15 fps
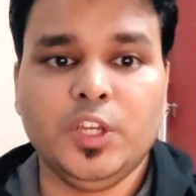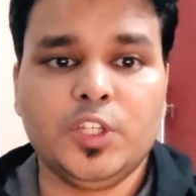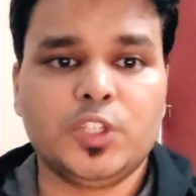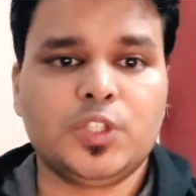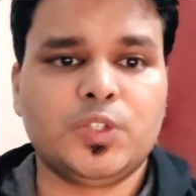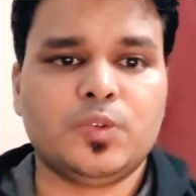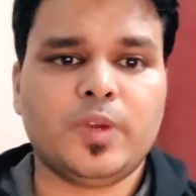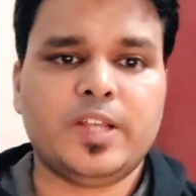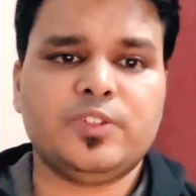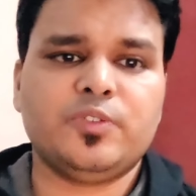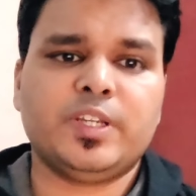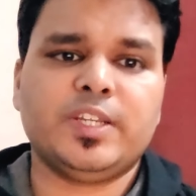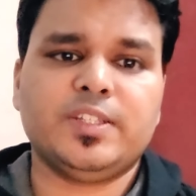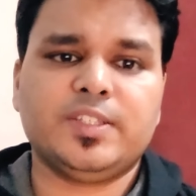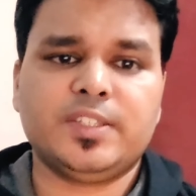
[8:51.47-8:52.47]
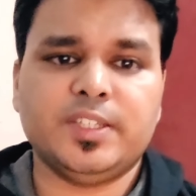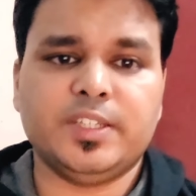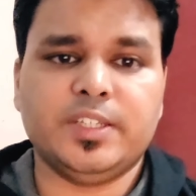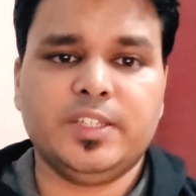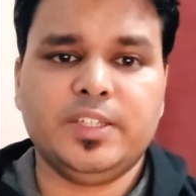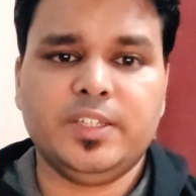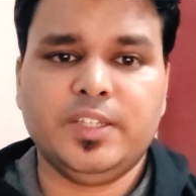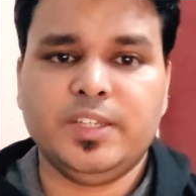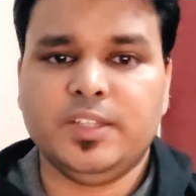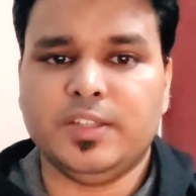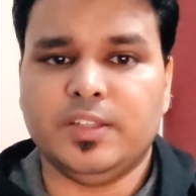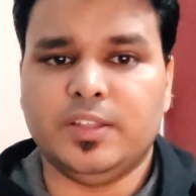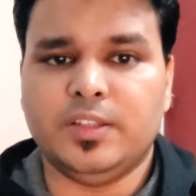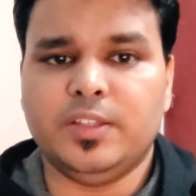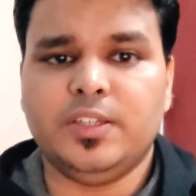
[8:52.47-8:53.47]
So as you can see,
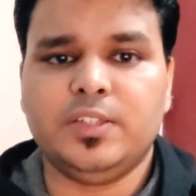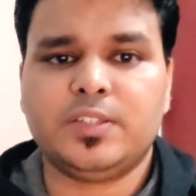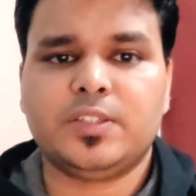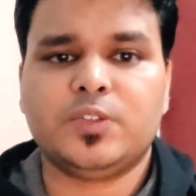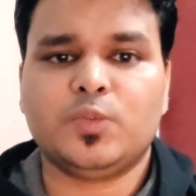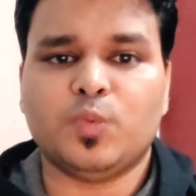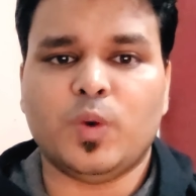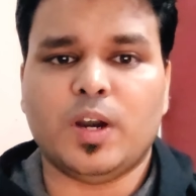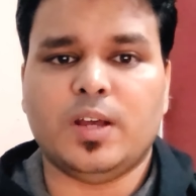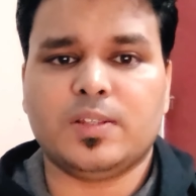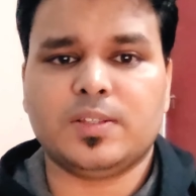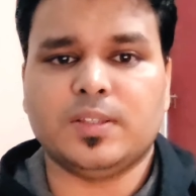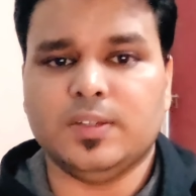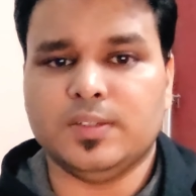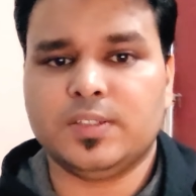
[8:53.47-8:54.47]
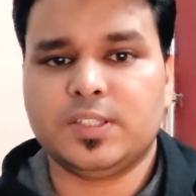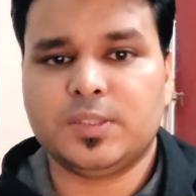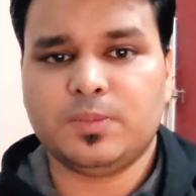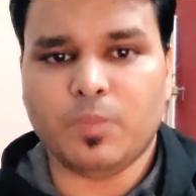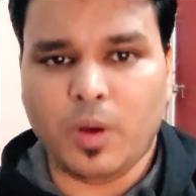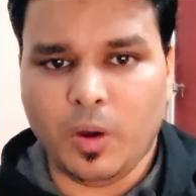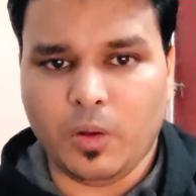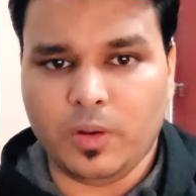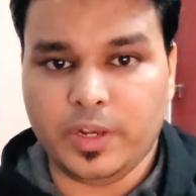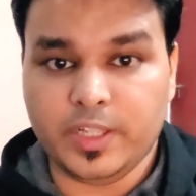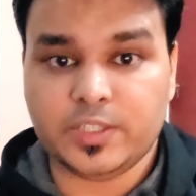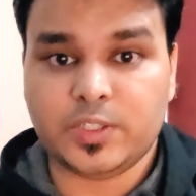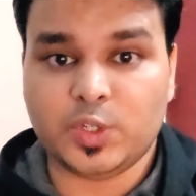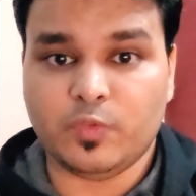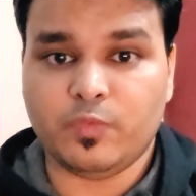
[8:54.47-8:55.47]
this was a small
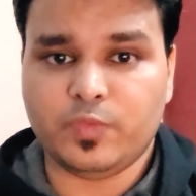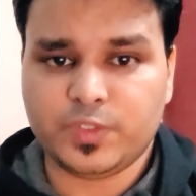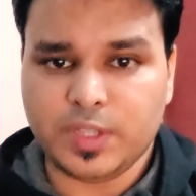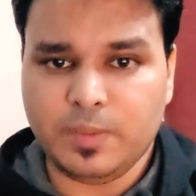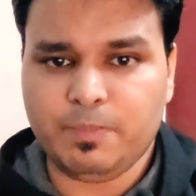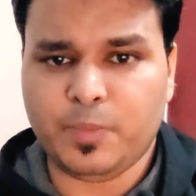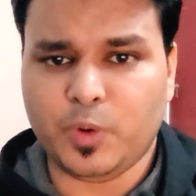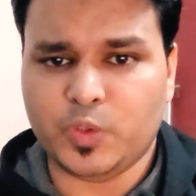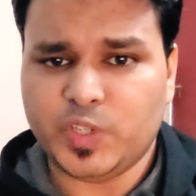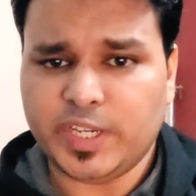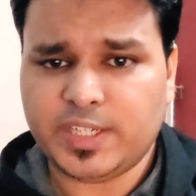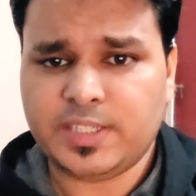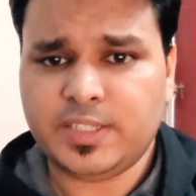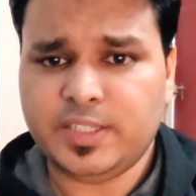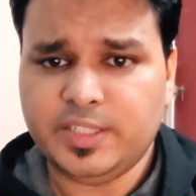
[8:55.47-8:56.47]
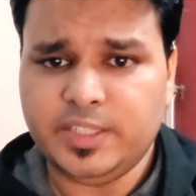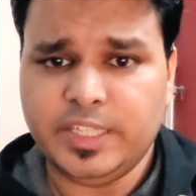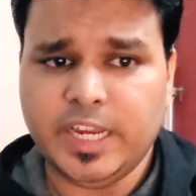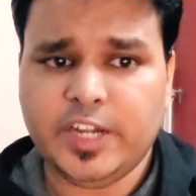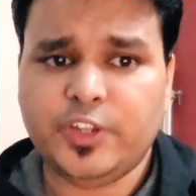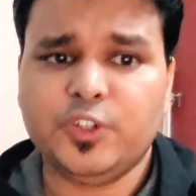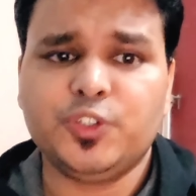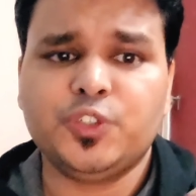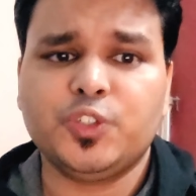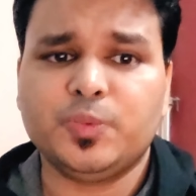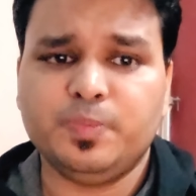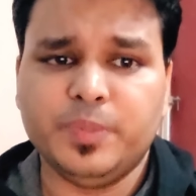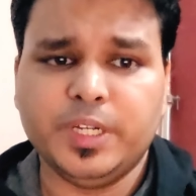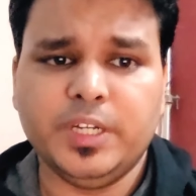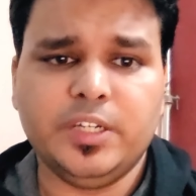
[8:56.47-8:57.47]
list of some projects that you
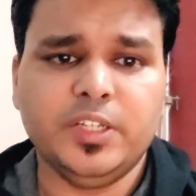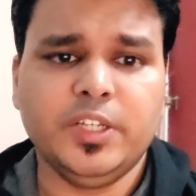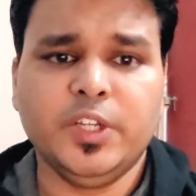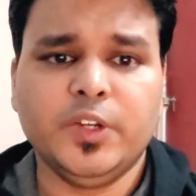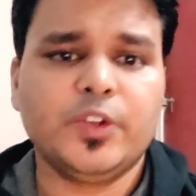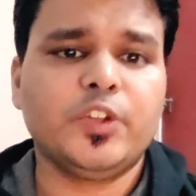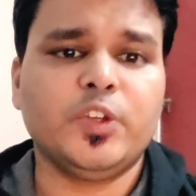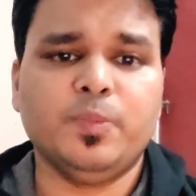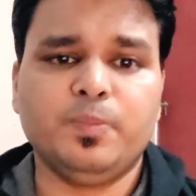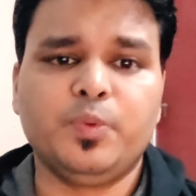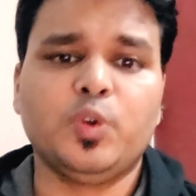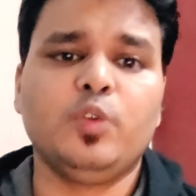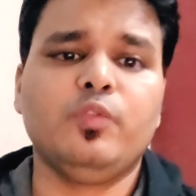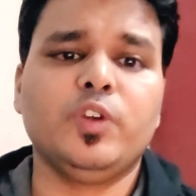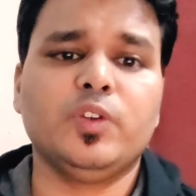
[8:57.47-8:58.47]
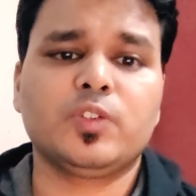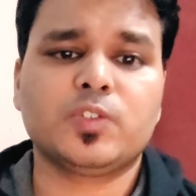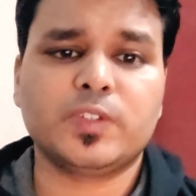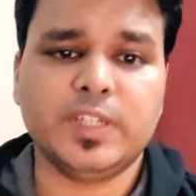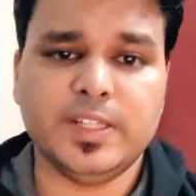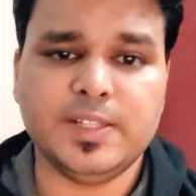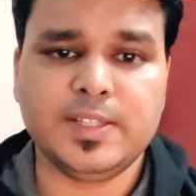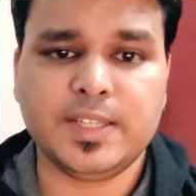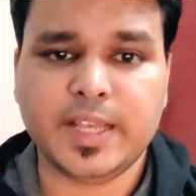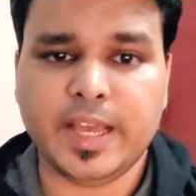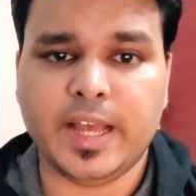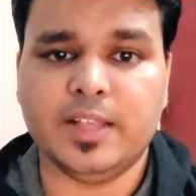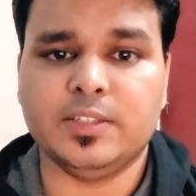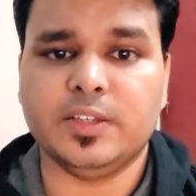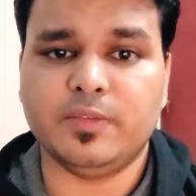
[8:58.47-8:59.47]
should build to improve your skills
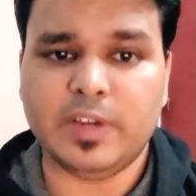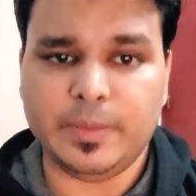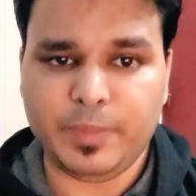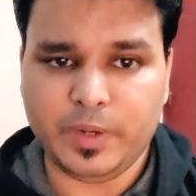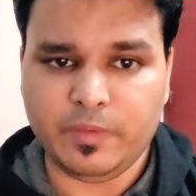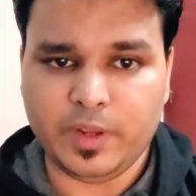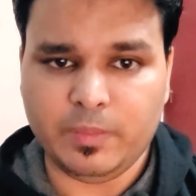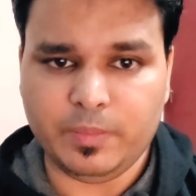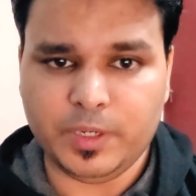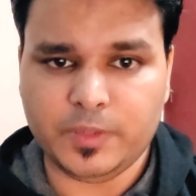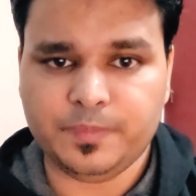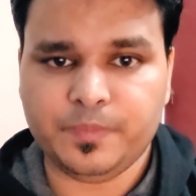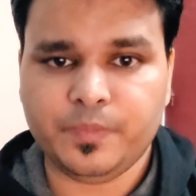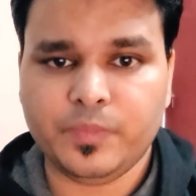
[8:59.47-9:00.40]
as a web developer.